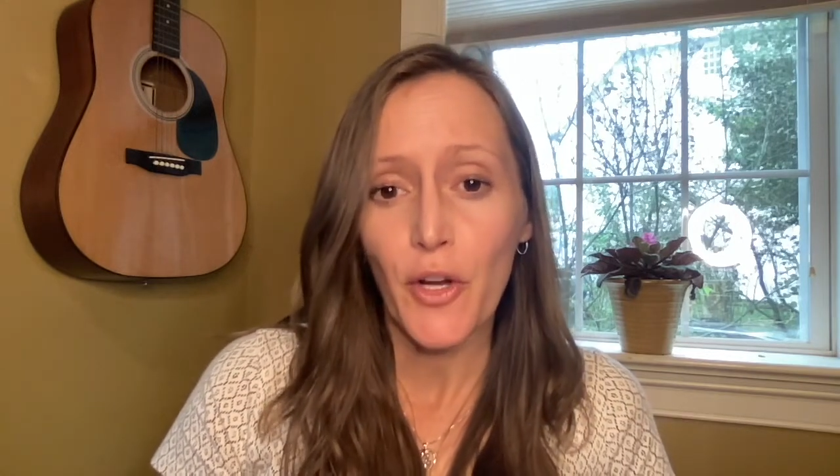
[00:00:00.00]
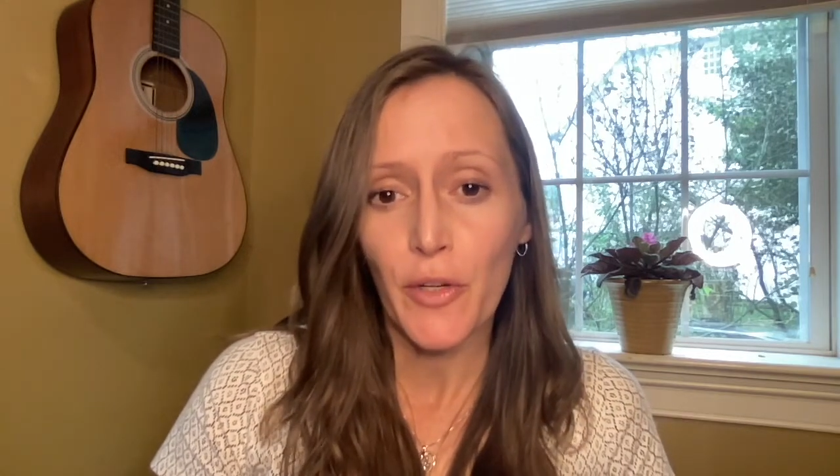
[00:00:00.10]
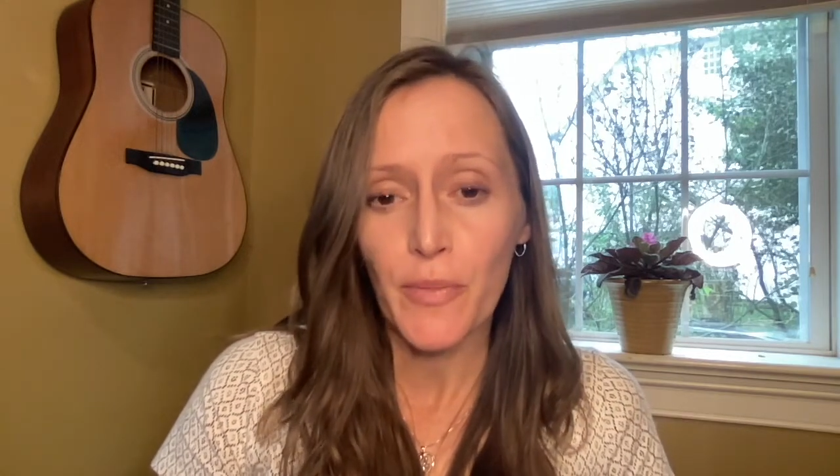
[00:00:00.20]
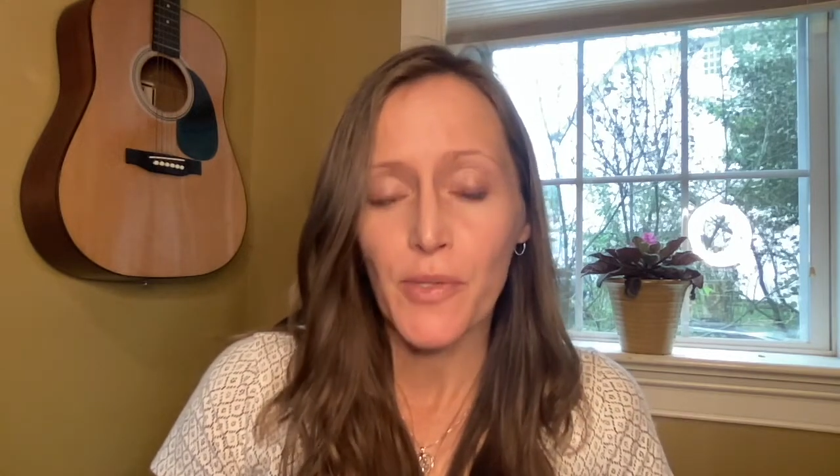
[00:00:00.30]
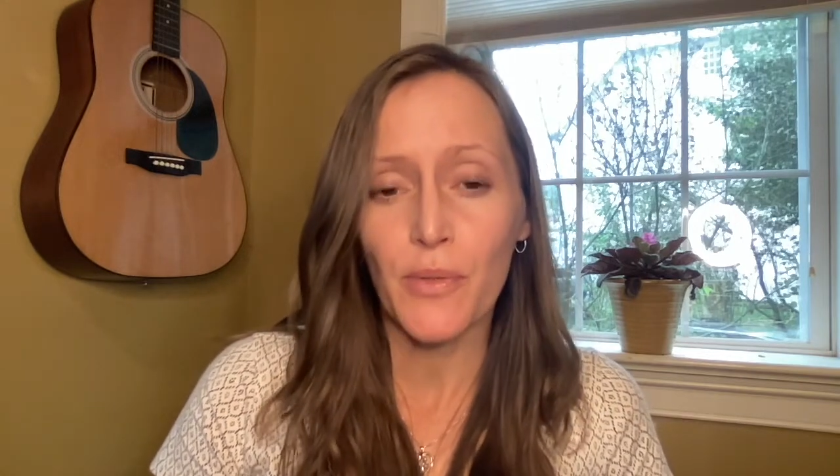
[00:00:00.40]

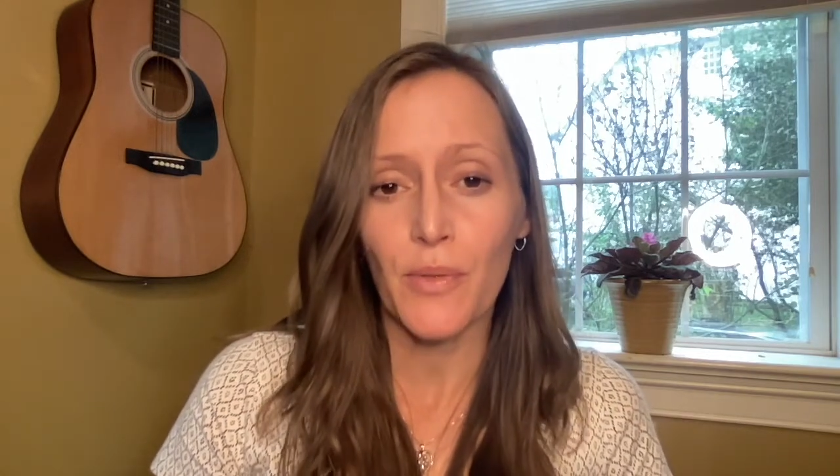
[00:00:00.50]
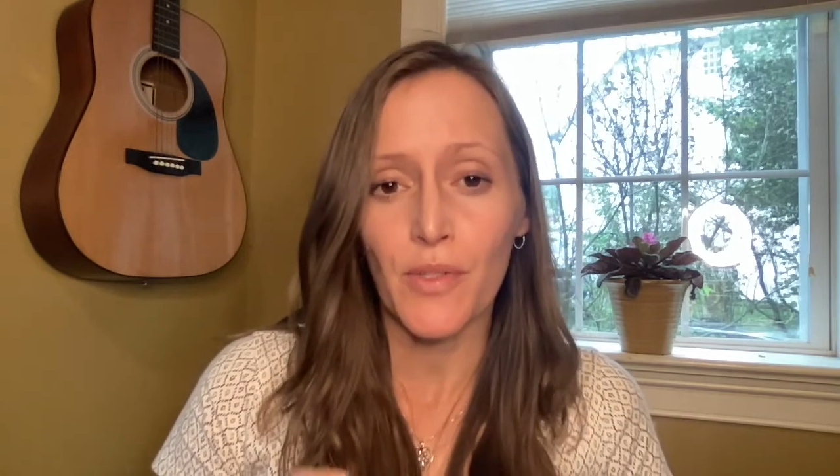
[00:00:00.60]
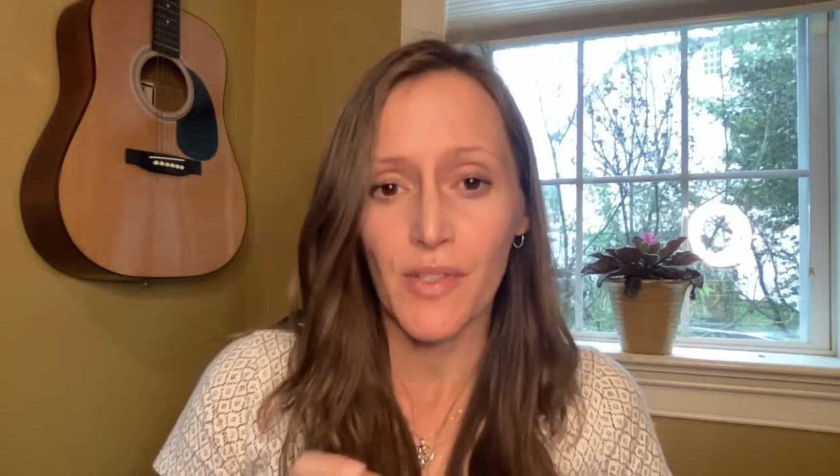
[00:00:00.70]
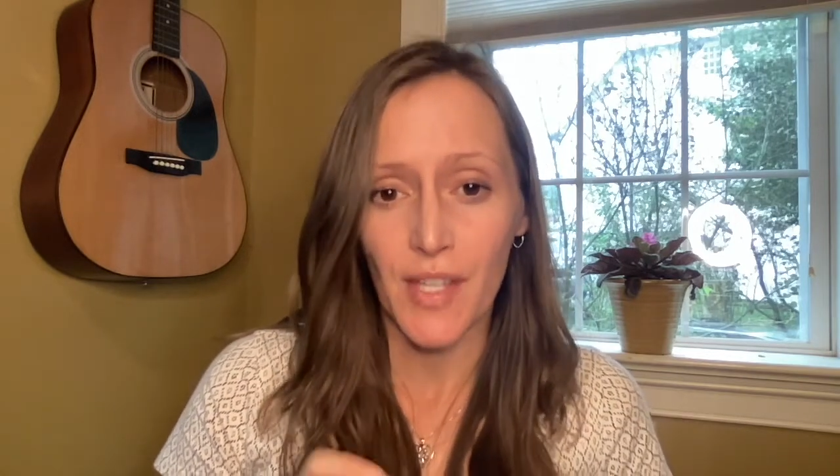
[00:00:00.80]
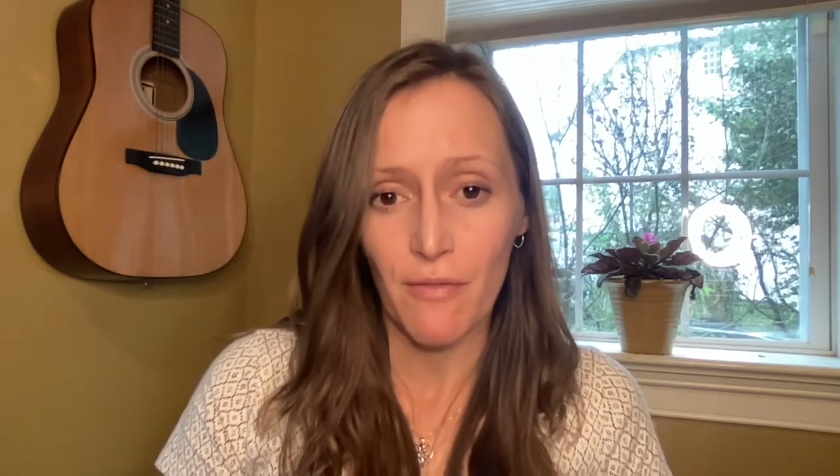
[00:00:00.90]

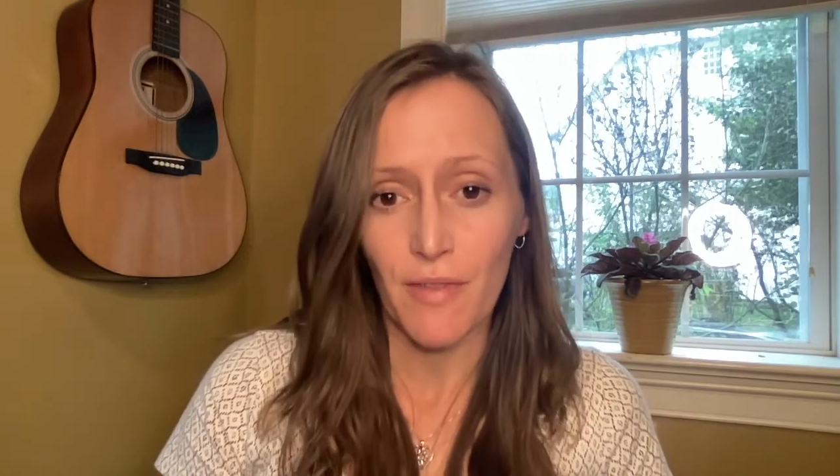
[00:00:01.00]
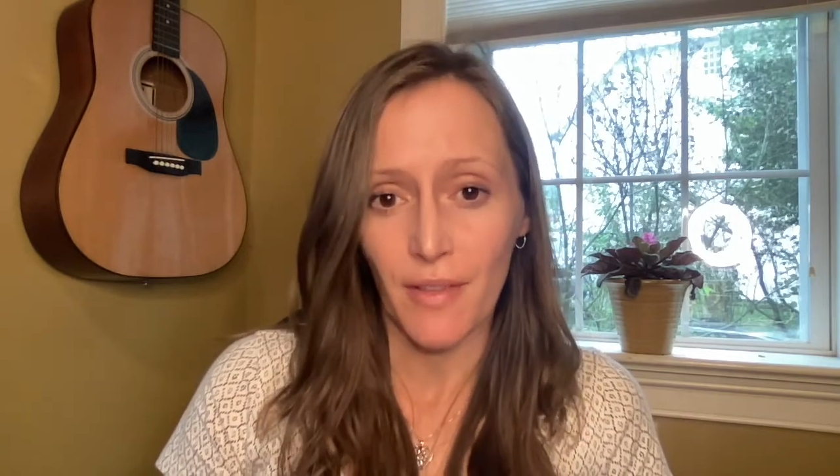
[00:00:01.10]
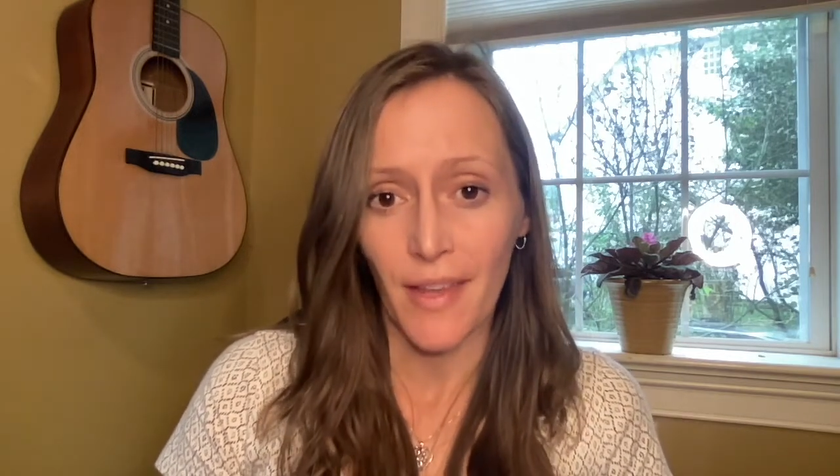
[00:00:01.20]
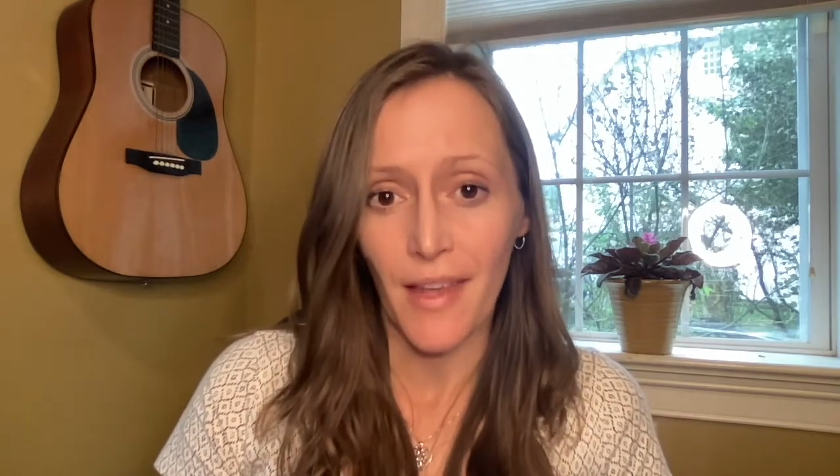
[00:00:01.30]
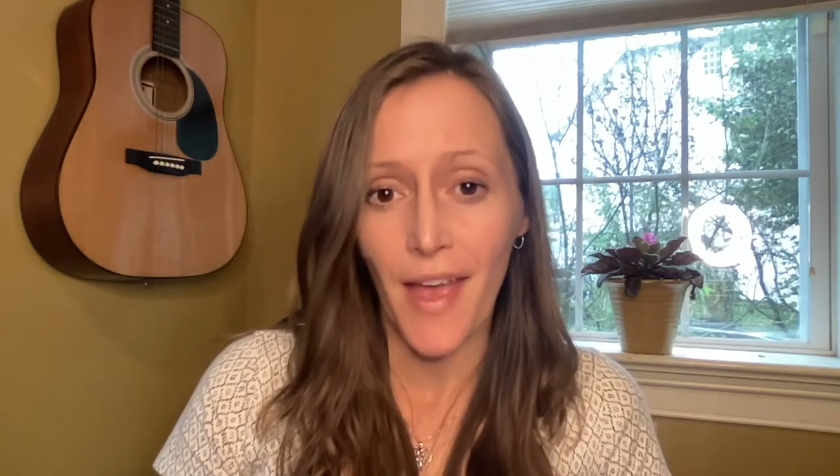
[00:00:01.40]
homeschools differently,